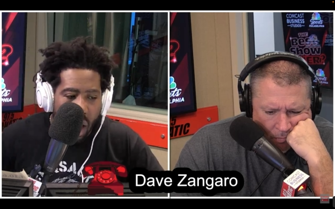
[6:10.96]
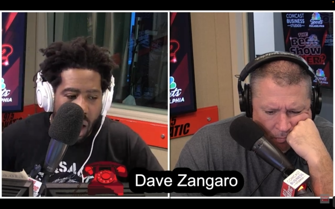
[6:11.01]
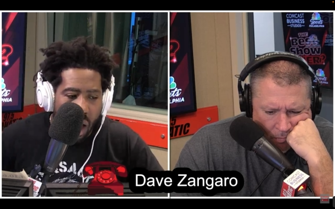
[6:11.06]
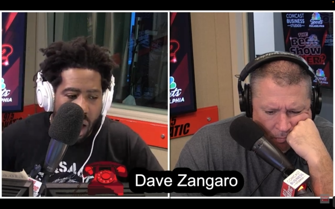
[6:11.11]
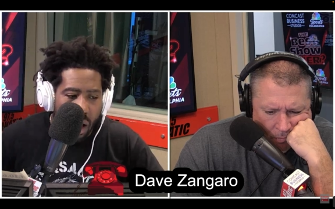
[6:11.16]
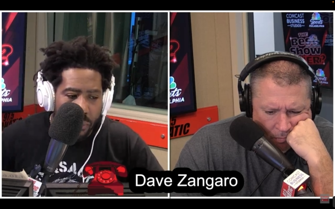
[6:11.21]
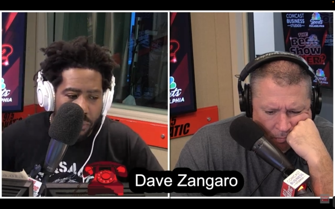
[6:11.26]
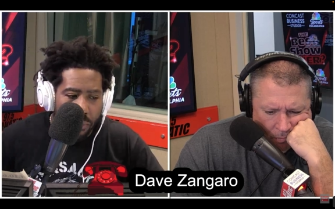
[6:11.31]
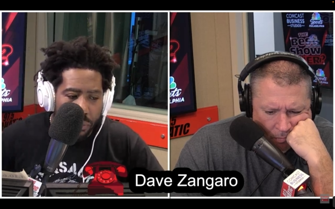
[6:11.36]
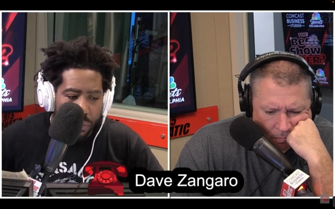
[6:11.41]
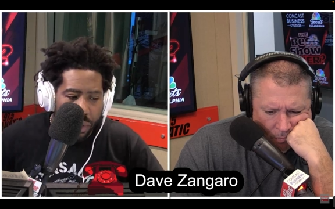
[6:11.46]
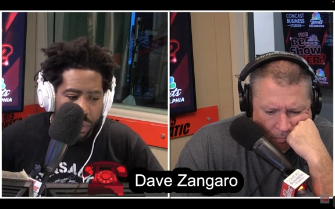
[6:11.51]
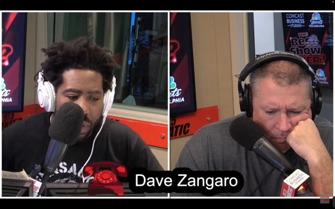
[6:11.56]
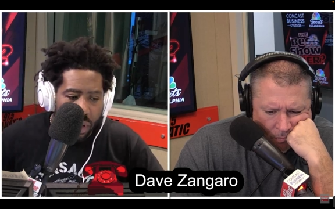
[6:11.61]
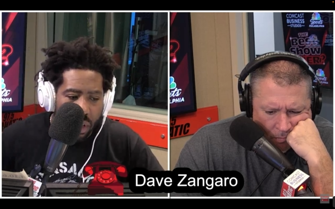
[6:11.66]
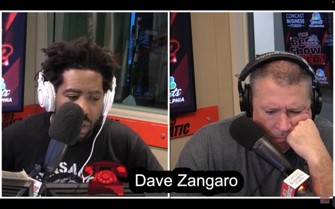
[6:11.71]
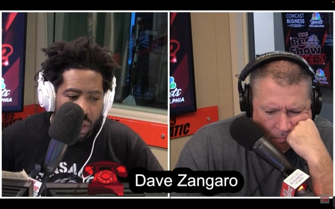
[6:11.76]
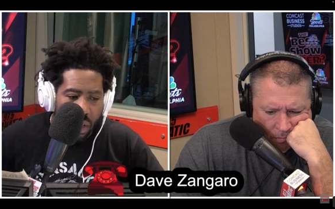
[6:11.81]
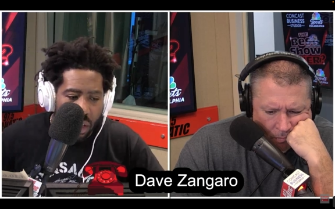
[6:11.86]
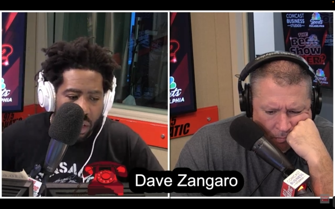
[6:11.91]
Speaker 1: Um,
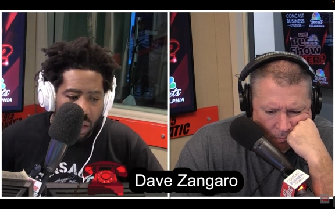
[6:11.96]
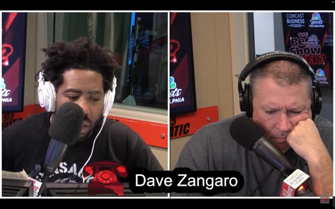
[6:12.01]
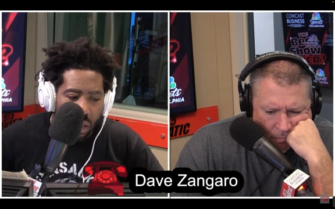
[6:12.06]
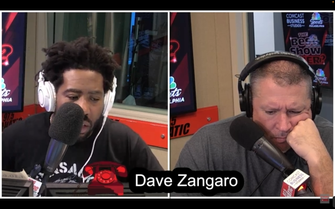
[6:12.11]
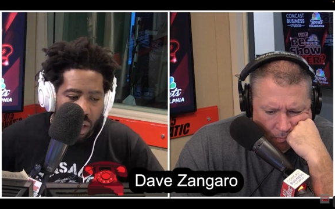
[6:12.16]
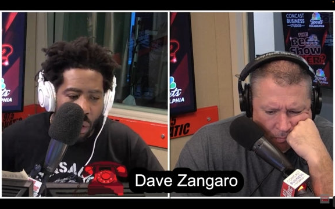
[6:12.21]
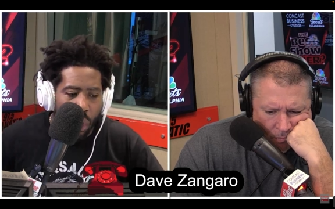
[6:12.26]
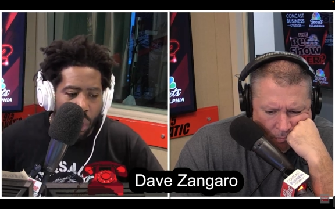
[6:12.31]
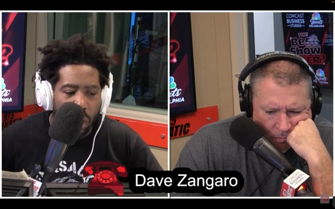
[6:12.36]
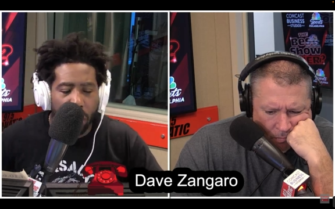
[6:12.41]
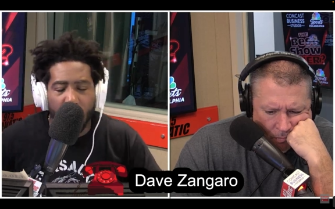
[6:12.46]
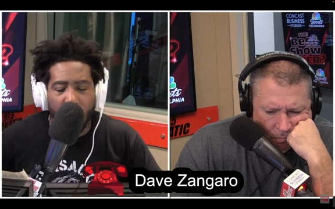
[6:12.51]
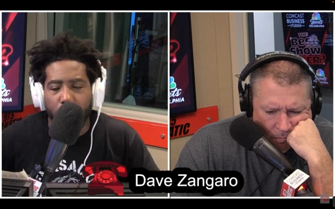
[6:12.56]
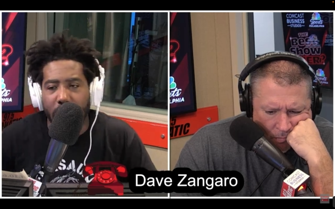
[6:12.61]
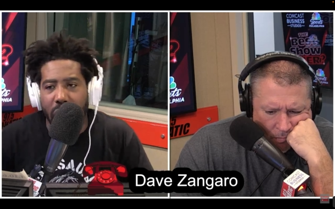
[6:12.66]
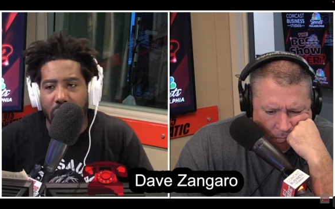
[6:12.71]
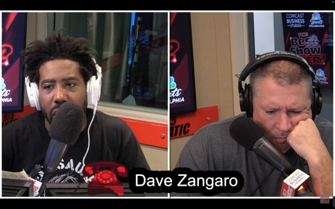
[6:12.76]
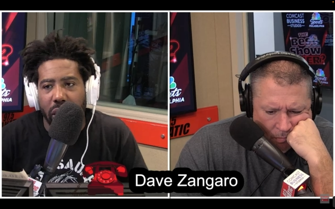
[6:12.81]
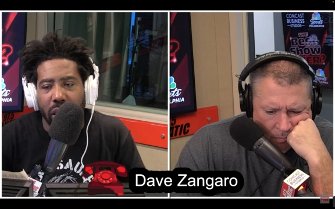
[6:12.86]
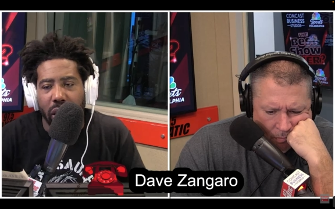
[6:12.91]
I want to
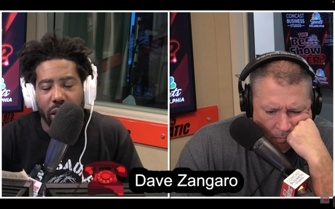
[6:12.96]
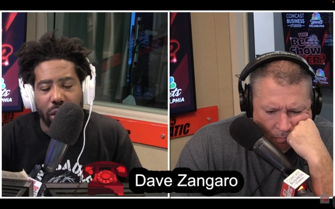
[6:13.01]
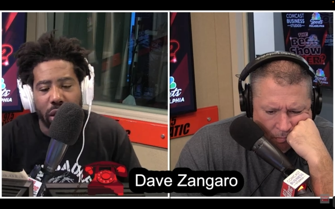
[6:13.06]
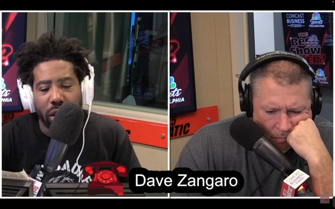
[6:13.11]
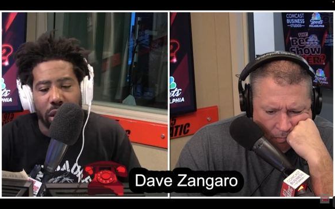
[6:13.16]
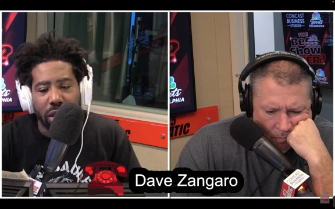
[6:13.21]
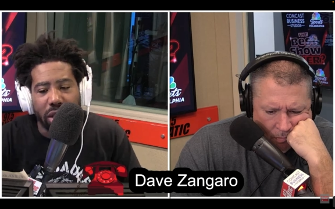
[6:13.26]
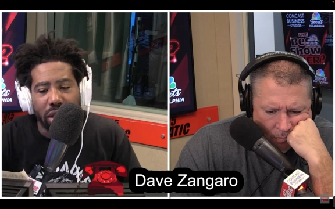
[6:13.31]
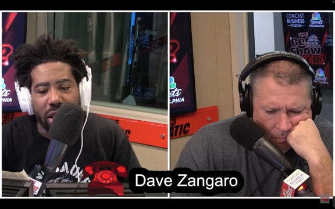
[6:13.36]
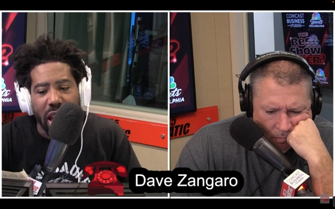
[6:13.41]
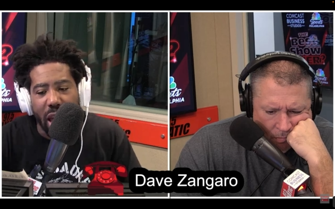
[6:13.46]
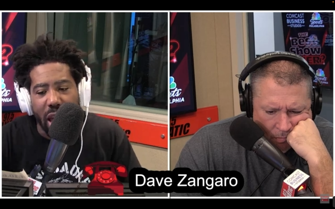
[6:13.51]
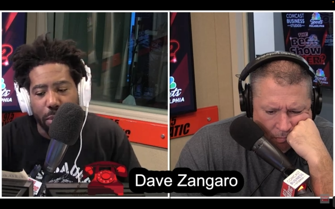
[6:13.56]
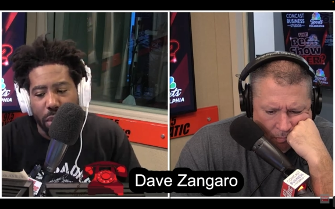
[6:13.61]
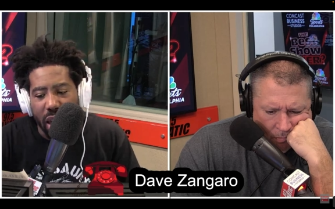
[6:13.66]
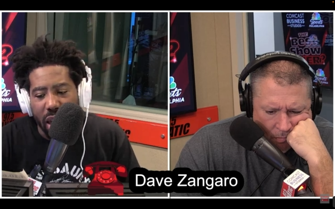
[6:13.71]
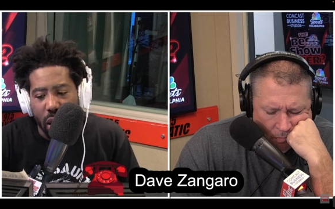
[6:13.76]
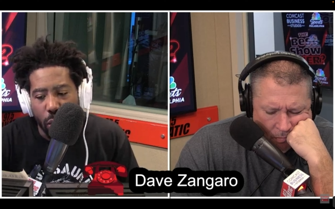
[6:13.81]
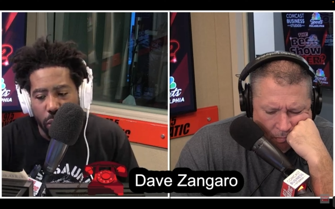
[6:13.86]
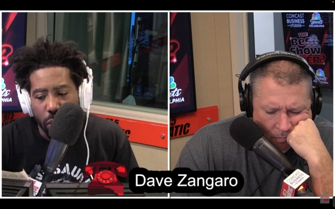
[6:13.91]
talk about the, the
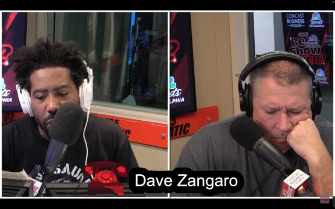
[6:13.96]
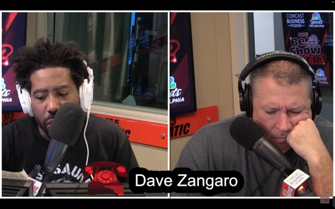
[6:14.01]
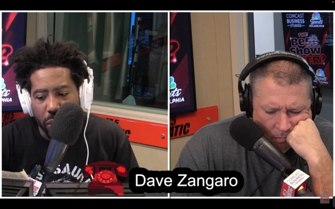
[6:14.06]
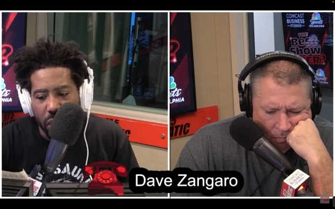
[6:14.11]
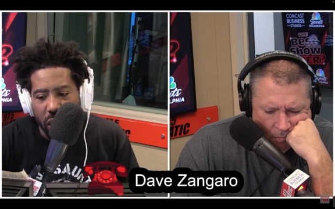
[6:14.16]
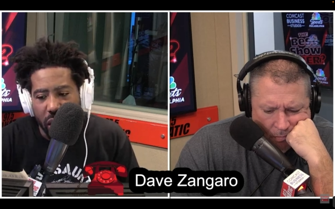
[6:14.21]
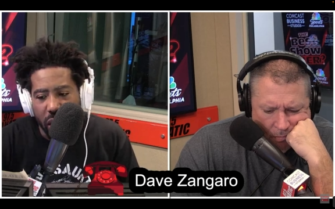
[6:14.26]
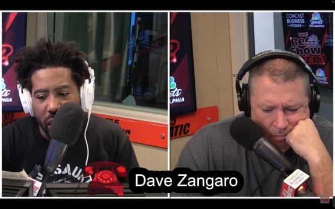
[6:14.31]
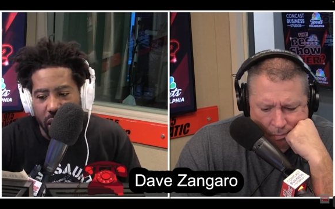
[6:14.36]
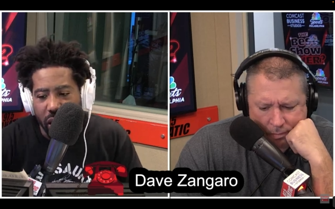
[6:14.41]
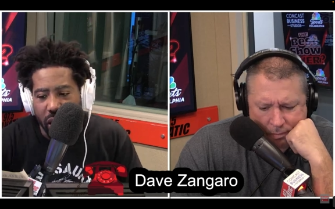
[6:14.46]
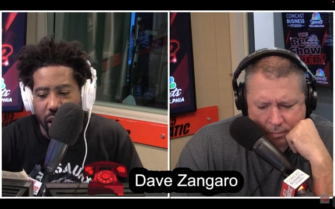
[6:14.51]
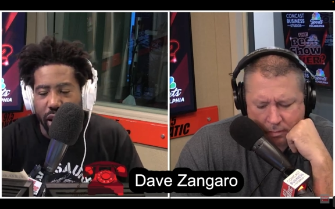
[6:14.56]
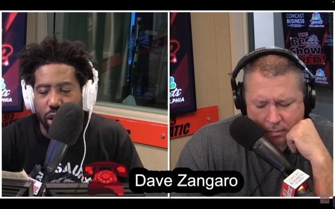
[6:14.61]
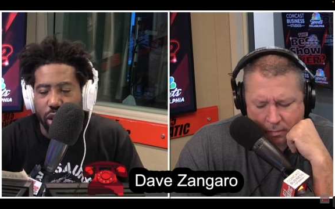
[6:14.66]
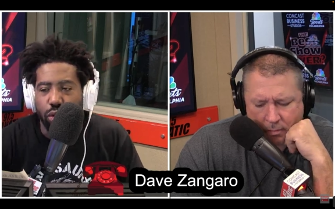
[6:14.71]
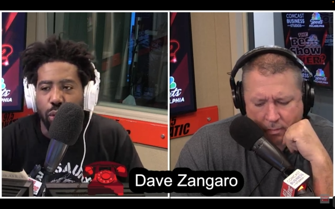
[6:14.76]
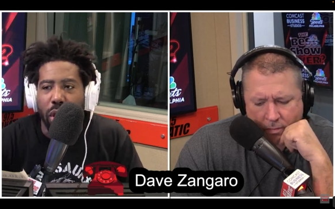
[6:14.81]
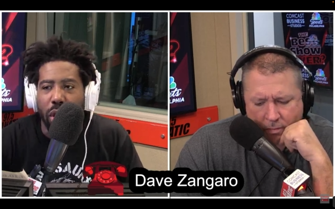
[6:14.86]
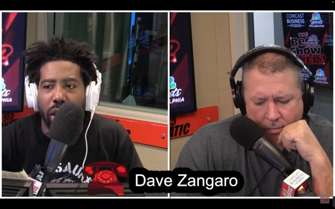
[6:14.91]
snap count thing, and
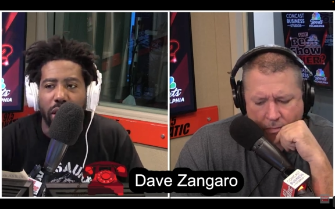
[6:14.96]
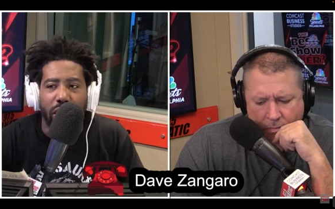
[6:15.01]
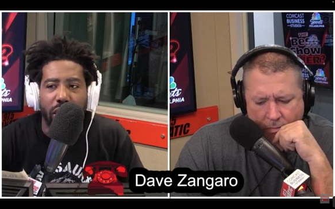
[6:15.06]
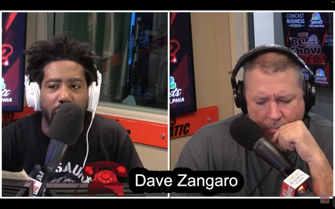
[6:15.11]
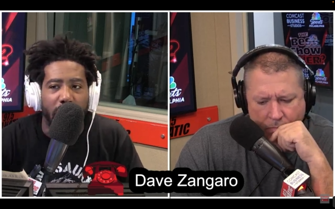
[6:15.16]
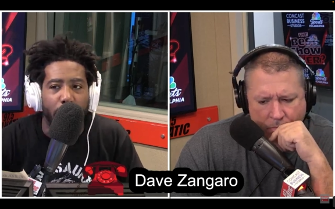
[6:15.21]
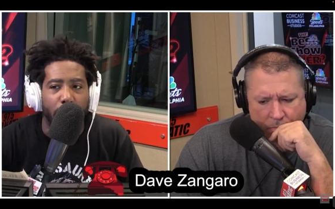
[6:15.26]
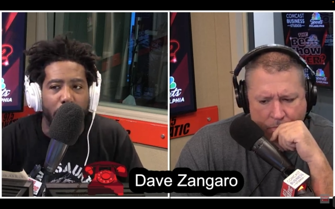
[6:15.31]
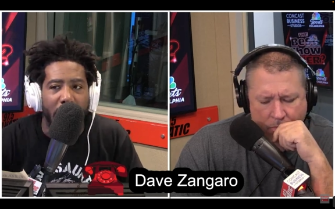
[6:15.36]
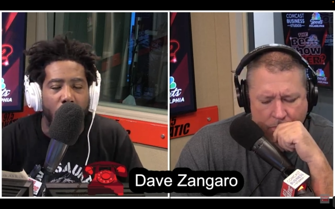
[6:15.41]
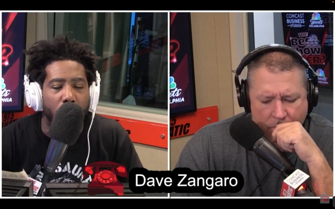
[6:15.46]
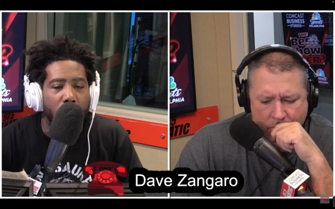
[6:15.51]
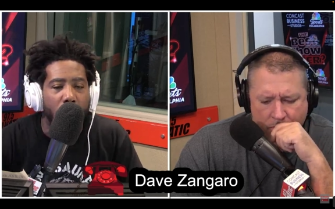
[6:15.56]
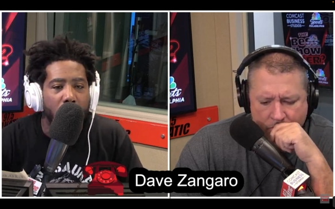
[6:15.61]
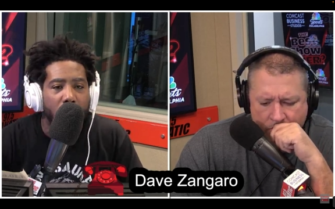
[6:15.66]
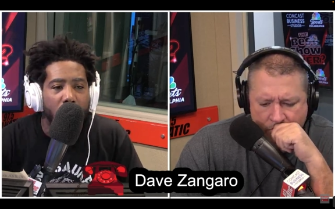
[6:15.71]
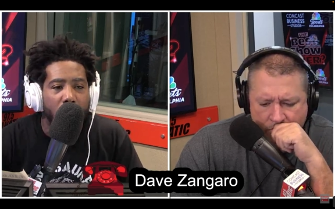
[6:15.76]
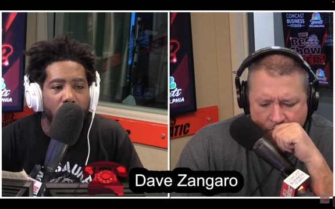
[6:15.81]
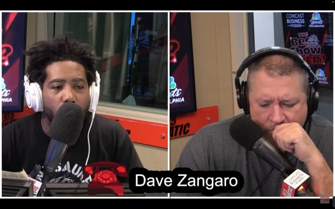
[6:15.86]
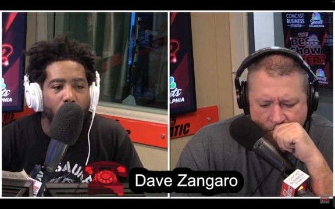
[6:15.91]
it's really just
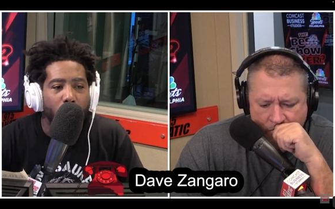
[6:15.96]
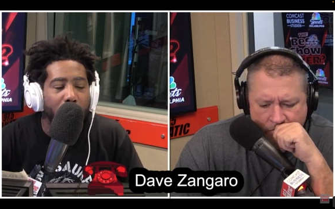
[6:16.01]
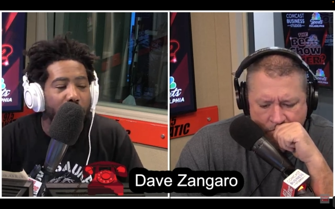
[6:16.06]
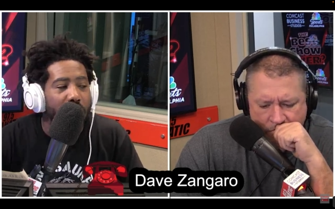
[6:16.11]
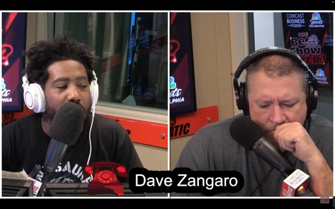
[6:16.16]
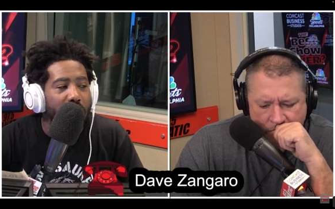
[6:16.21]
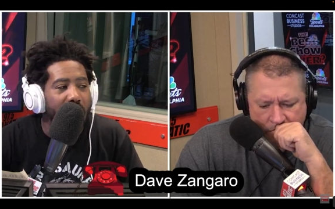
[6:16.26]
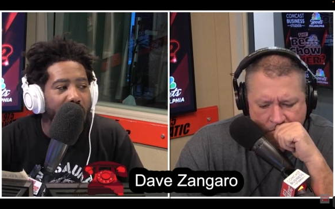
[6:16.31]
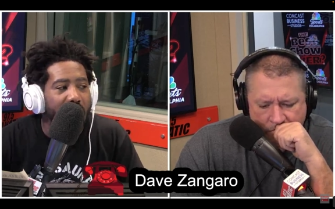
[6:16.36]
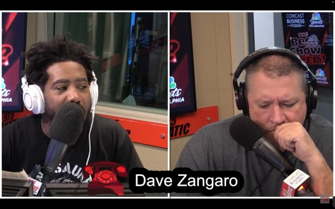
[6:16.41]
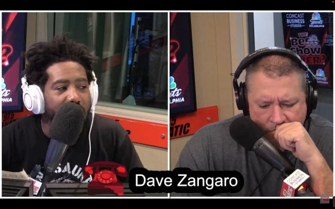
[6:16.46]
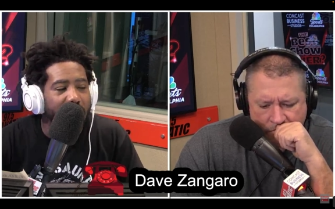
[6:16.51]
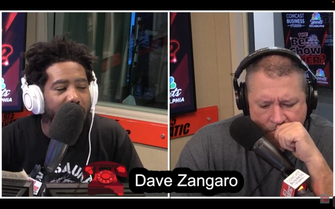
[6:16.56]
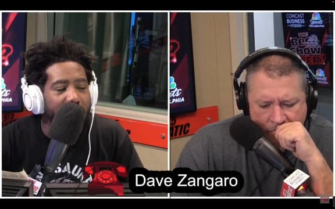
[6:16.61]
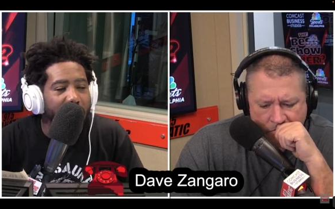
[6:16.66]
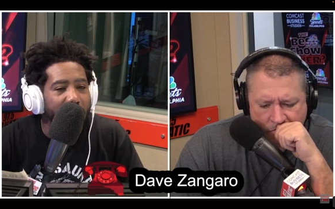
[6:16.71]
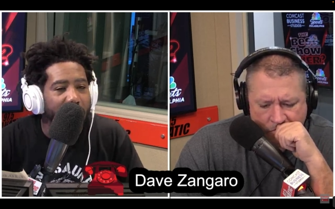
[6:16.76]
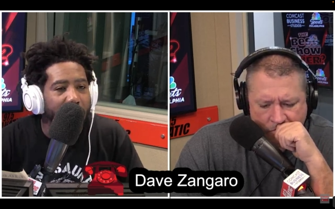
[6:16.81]
about whether or not